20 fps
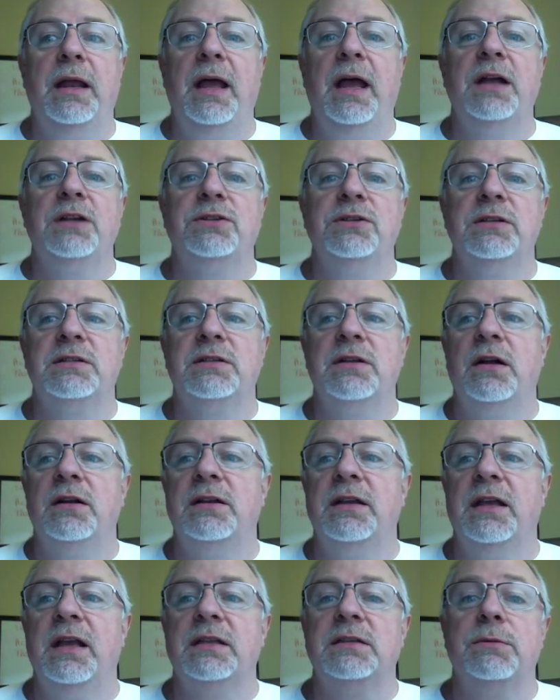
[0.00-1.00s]
to actually
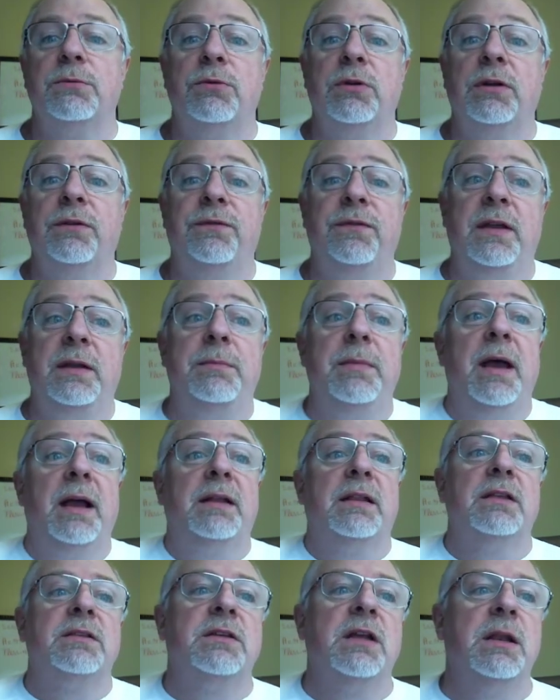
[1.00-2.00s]
start to get some real
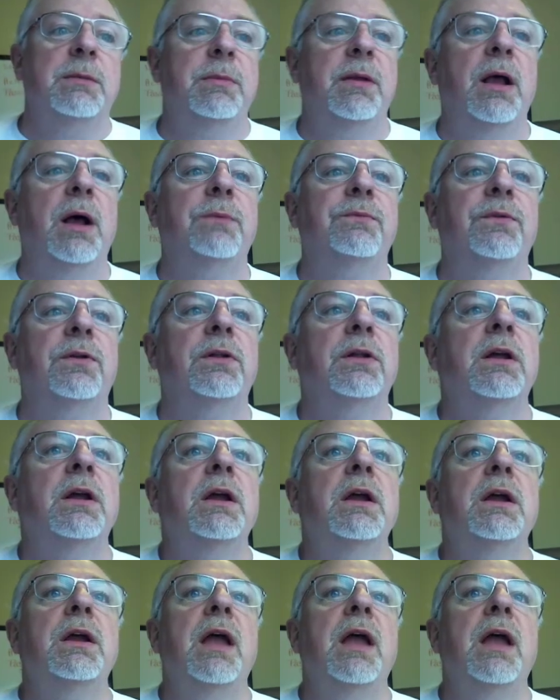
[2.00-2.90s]
feedback that's going to be helpful